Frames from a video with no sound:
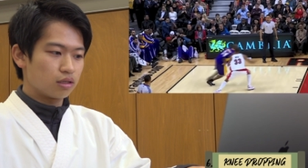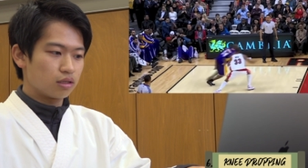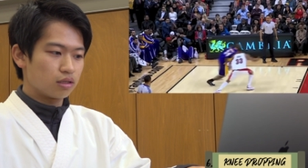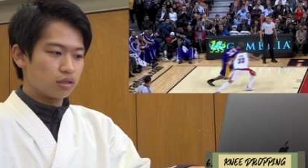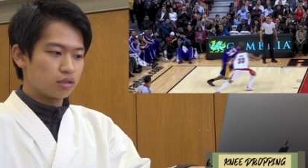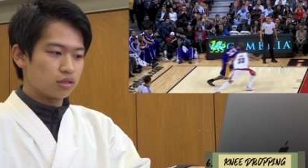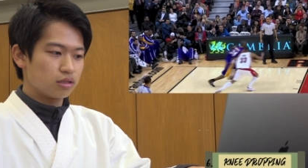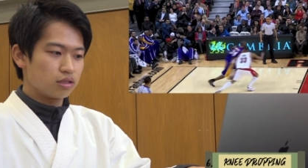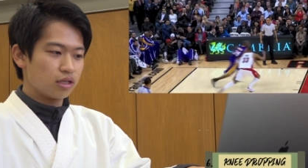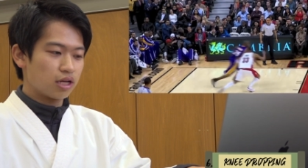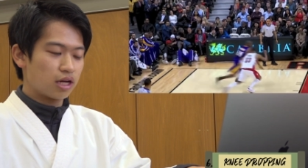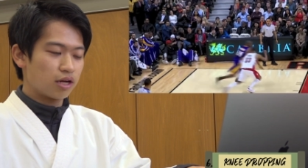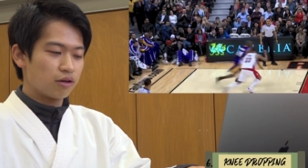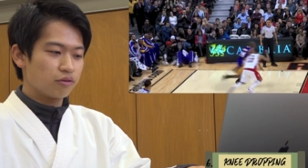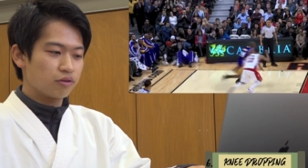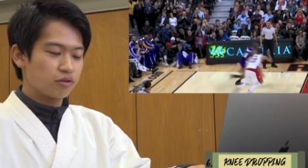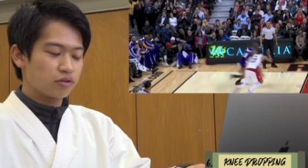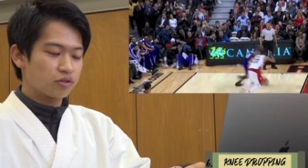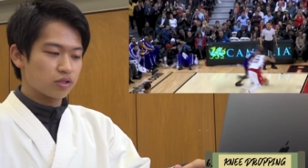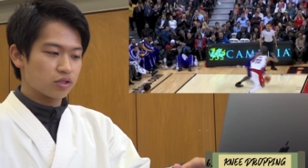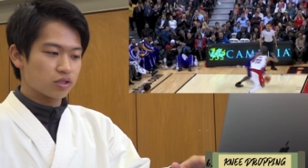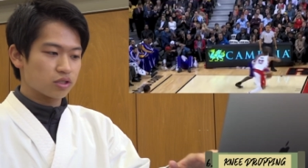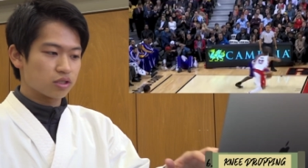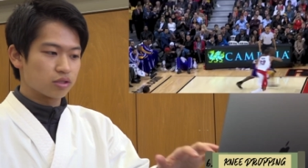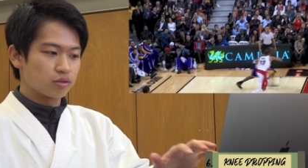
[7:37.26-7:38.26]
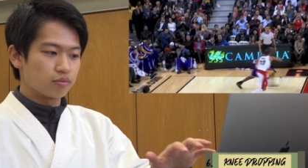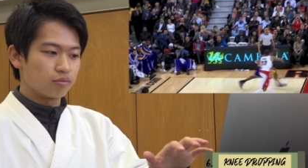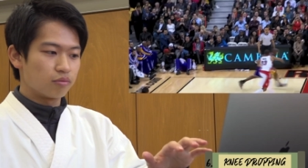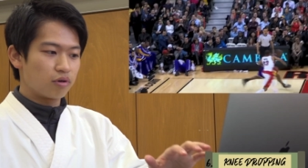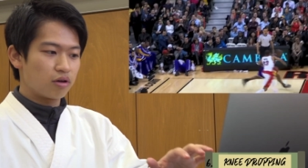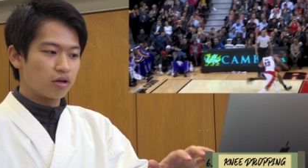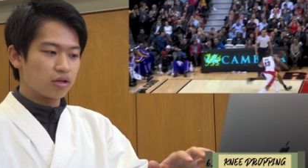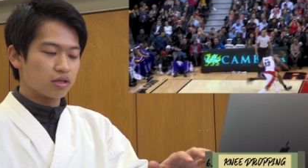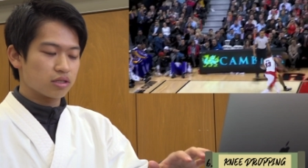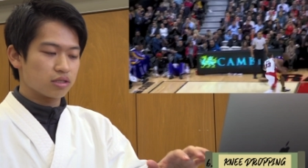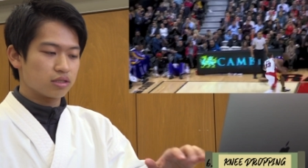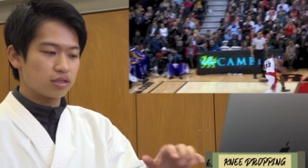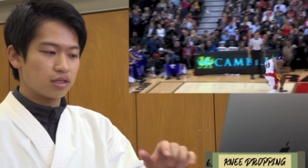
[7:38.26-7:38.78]
see how there's a
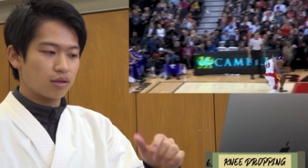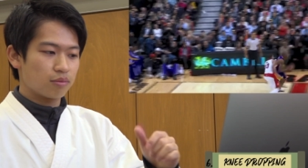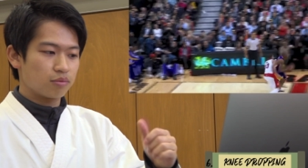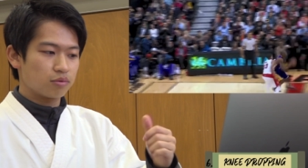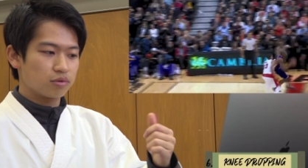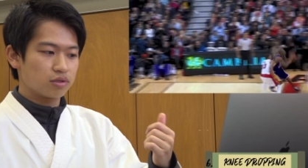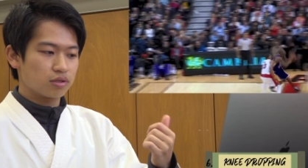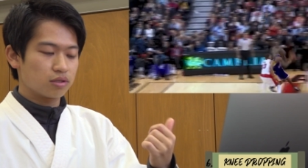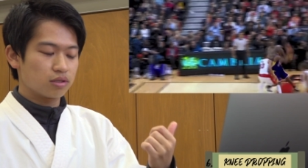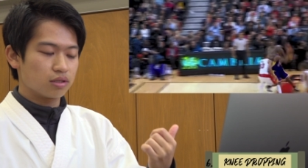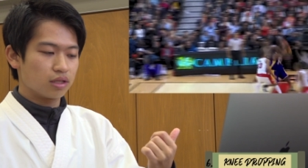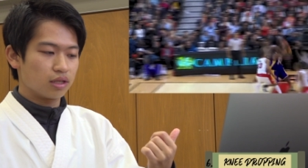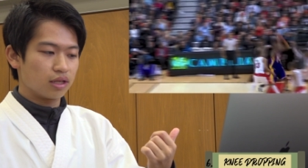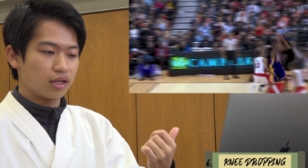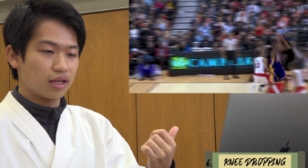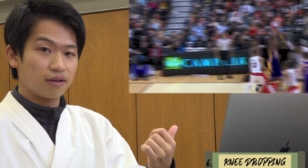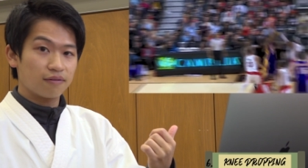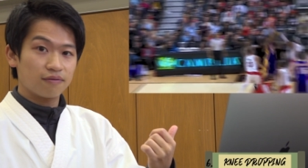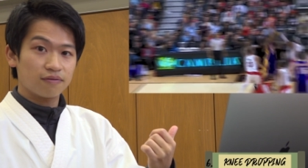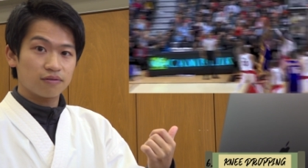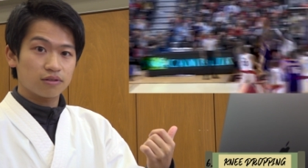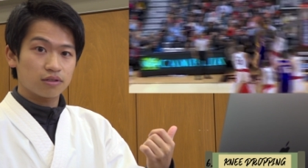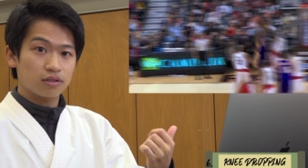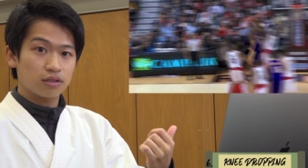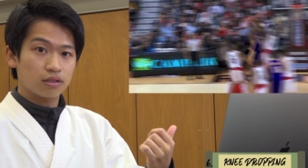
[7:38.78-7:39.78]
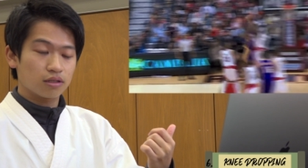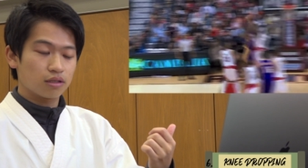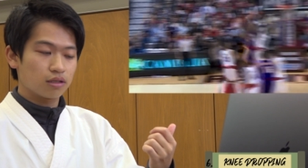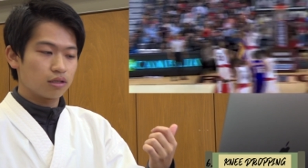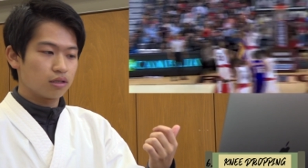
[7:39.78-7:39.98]
small step to the left?